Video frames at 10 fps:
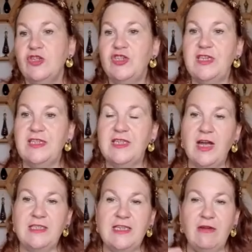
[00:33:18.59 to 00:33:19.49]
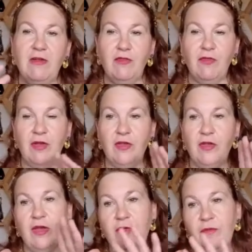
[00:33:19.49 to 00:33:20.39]
So this idea of
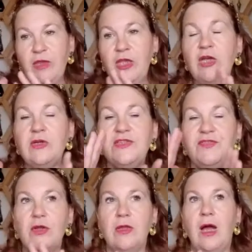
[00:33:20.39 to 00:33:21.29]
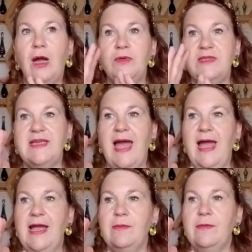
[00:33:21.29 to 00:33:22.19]
useful, I would
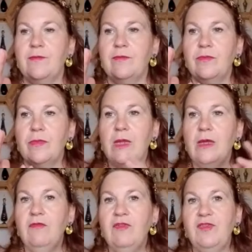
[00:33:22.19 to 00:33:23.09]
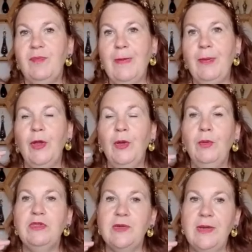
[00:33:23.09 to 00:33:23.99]
say, for people who
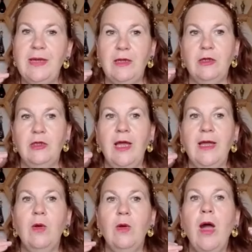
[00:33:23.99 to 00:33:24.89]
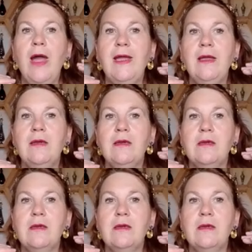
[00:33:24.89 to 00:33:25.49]
are doing like quite,